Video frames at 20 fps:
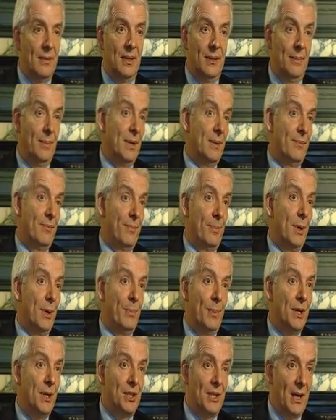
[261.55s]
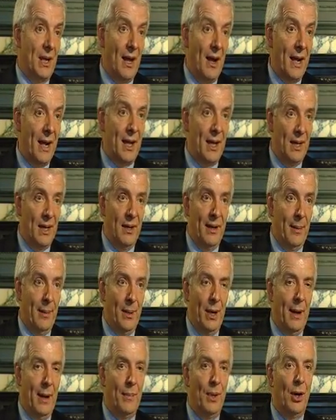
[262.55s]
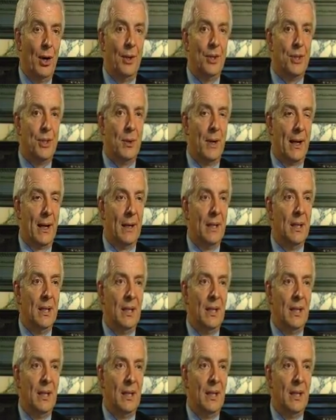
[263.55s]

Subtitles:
I mean, personally, I can't. I mean, I'm not doing